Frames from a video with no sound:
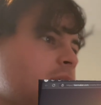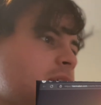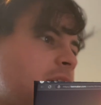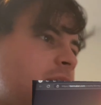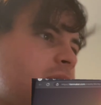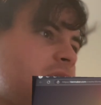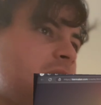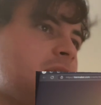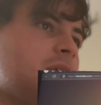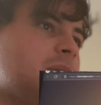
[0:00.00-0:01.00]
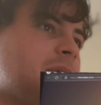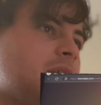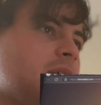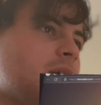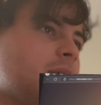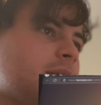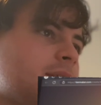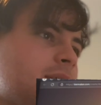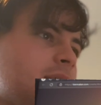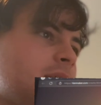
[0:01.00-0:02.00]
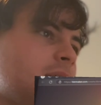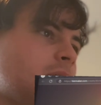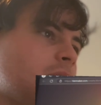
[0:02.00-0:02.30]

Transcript: Ciao Francesco immediately going in D.